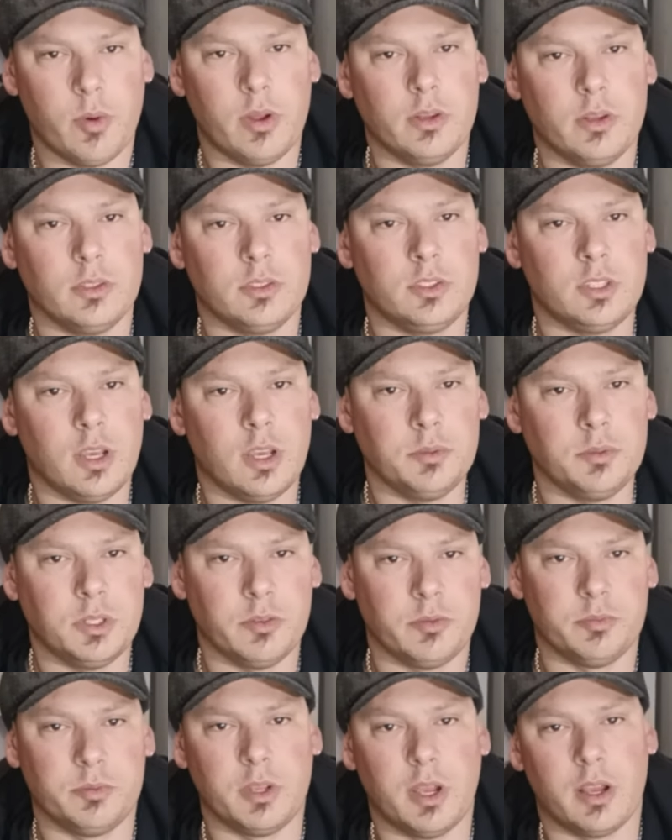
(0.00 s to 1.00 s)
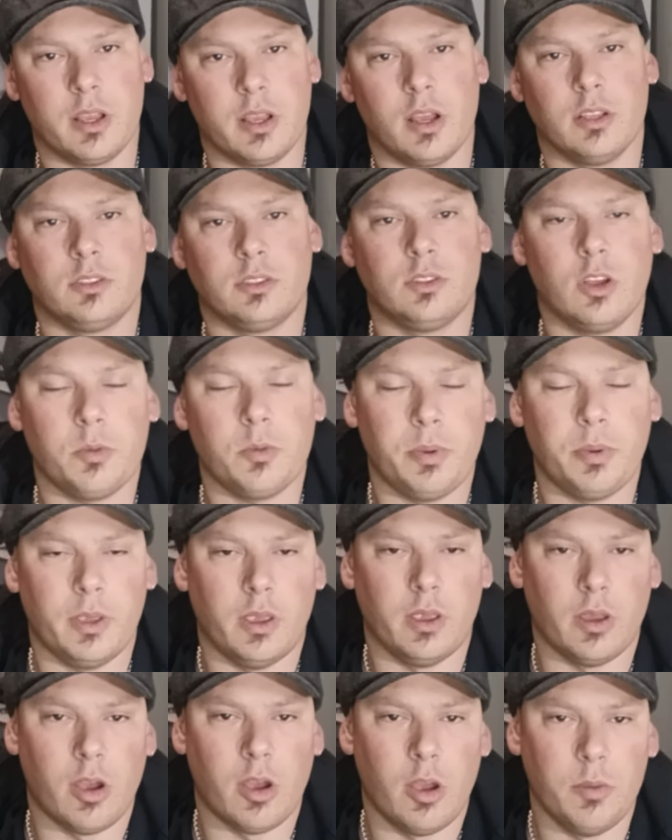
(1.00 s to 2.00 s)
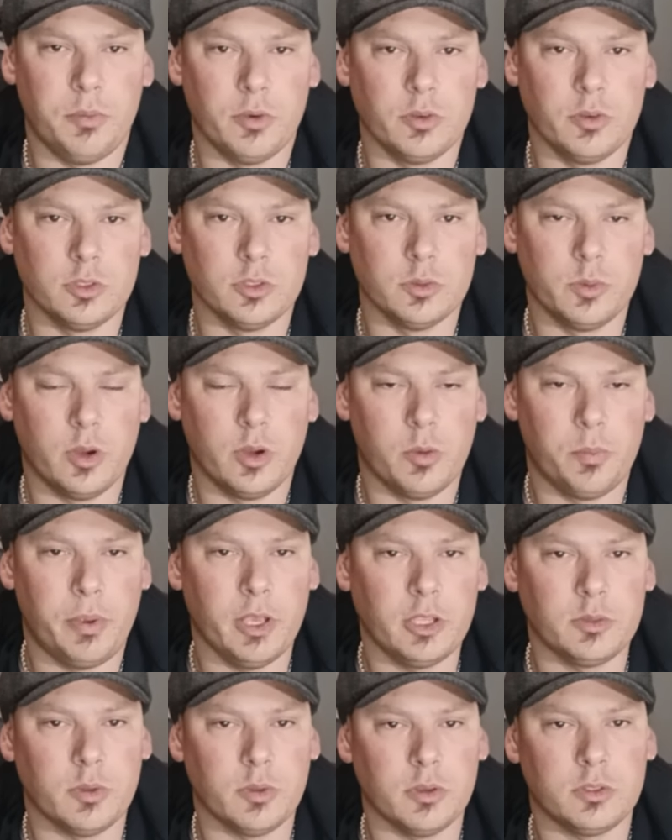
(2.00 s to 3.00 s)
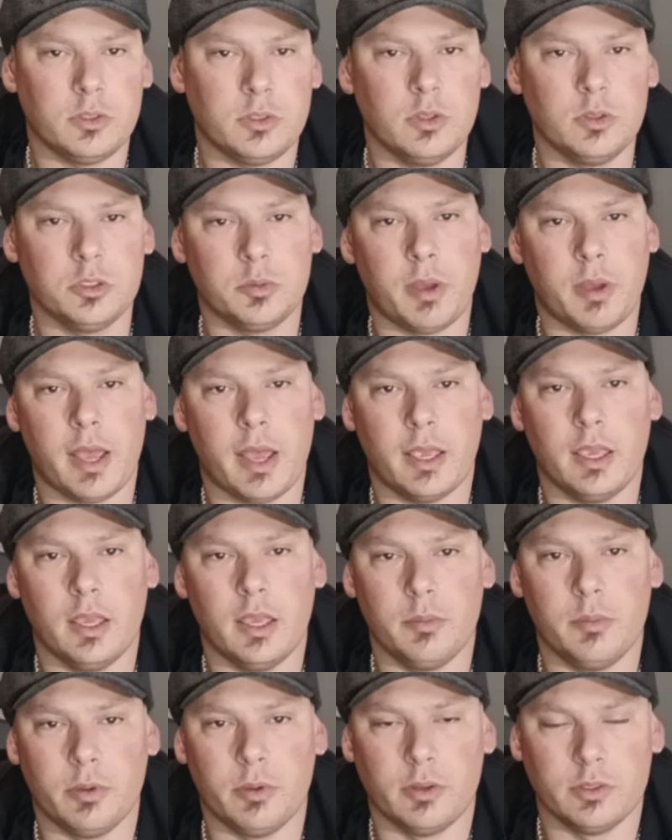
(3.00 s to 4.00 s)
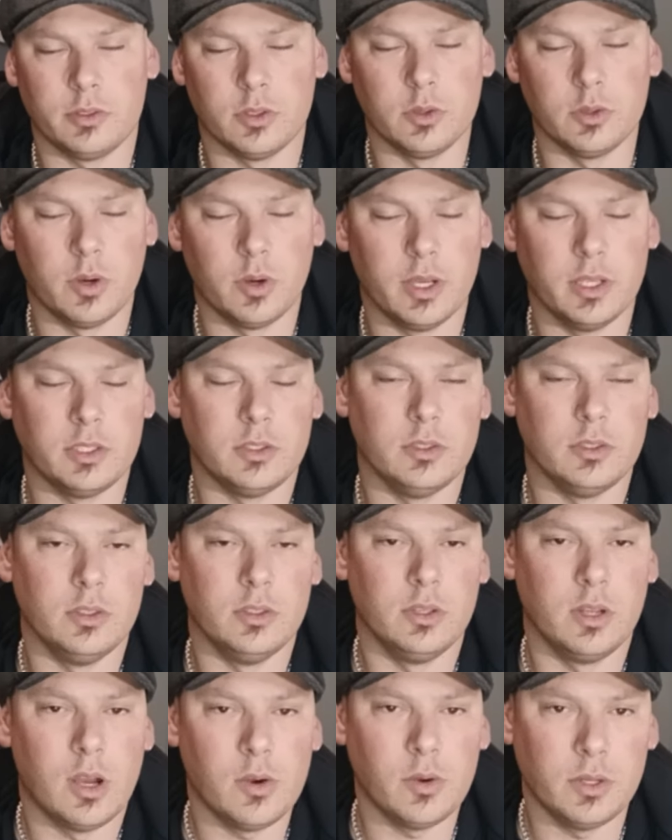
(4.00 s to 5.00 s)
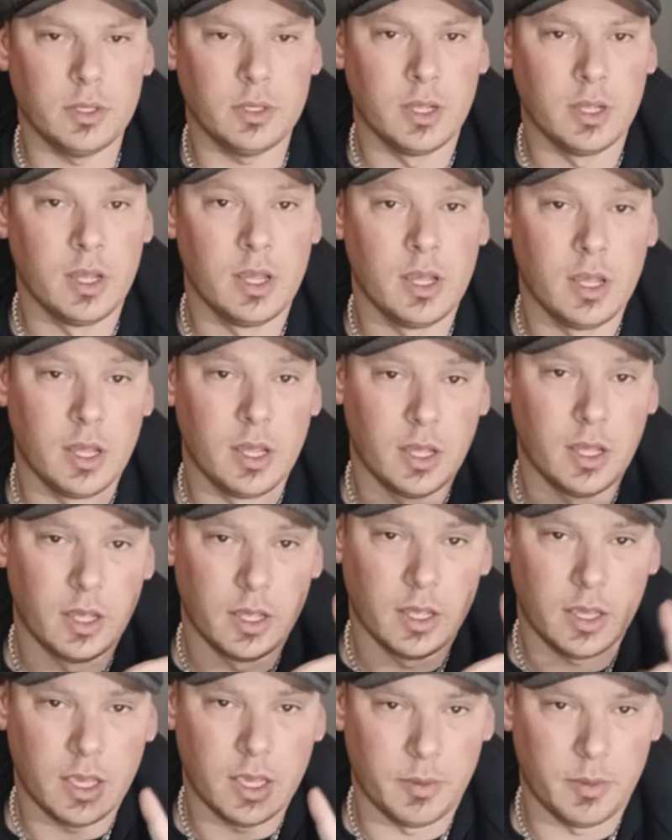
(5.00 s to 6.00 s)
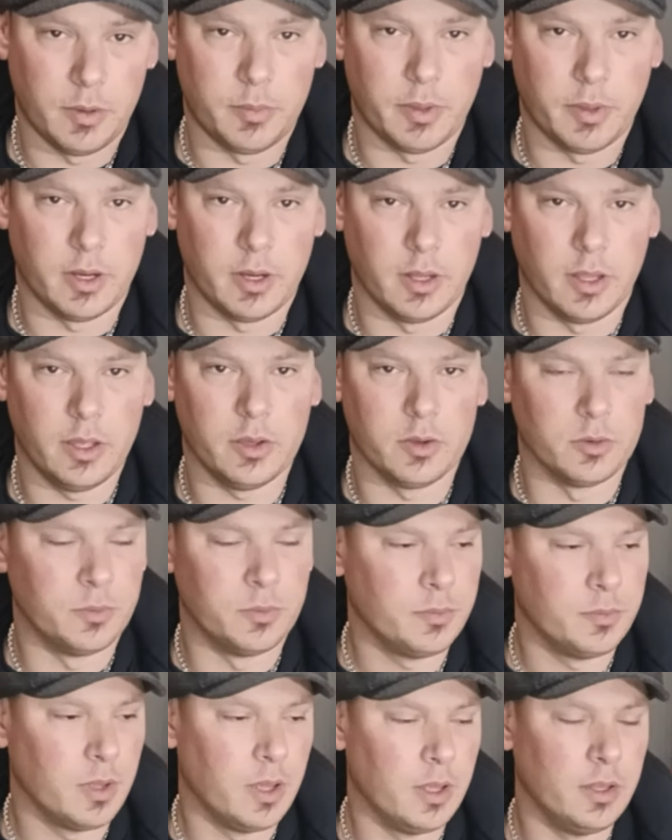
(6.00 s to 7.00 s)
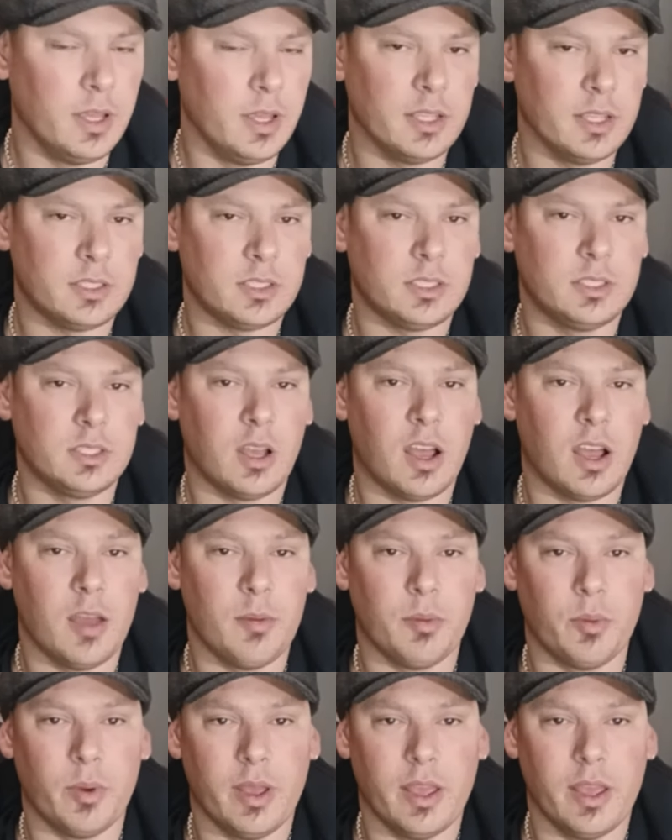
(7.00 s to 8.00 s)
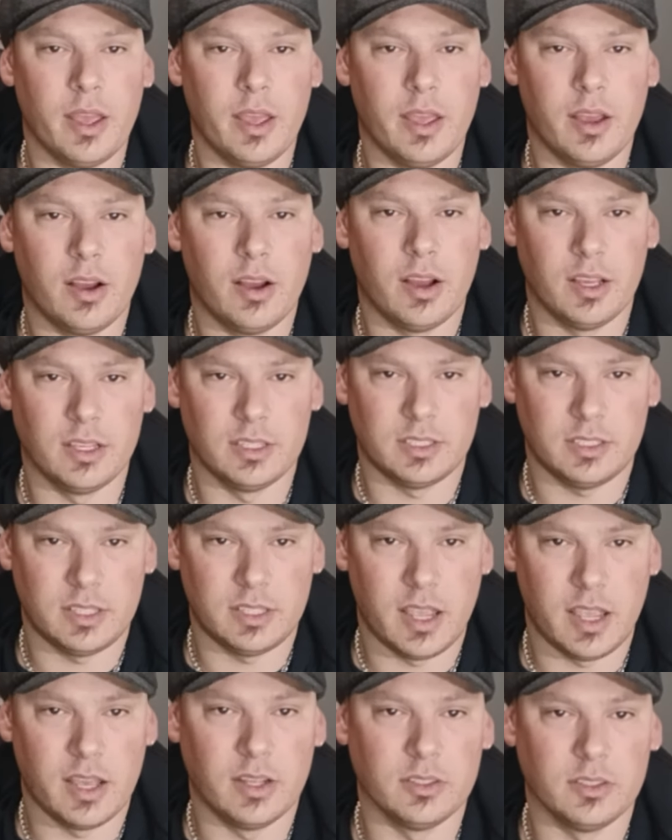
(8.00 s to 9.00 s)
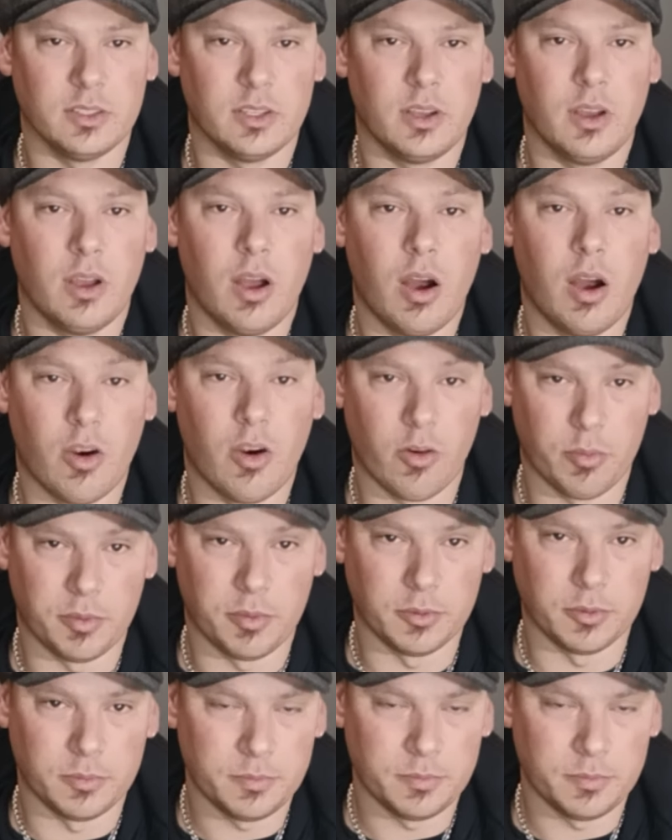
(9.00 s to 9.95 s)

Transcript: it's James here from Dark Arts Lock Picking. Hope you're all doing well. Peace, love, still some hacking, but as always, and you know it, keep it bloody legal. And yes, I'm aware I sound horrible.